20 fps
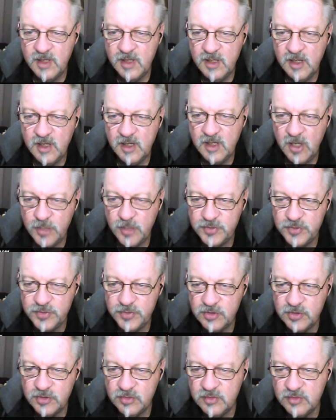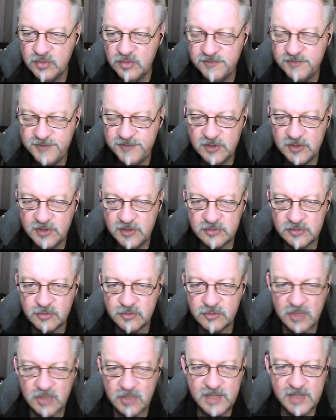hope you felt
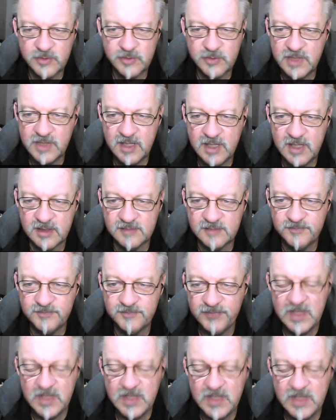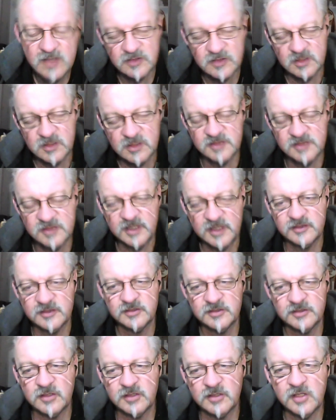great with that. So this
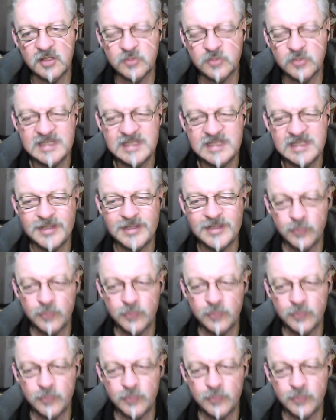exercise, when done